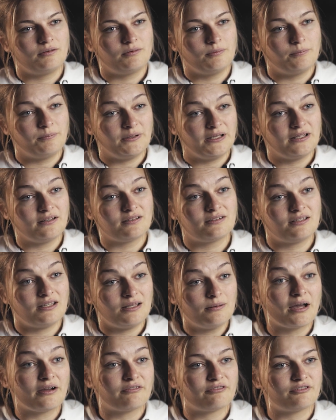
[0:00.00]
the biggest
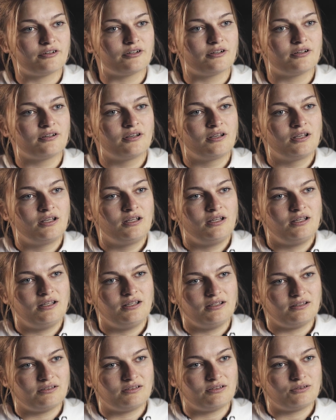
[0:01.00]
team effort
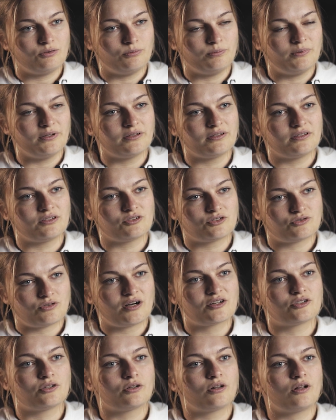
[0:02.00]
is to build the
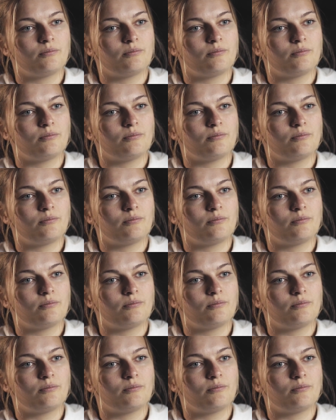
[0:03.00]
structural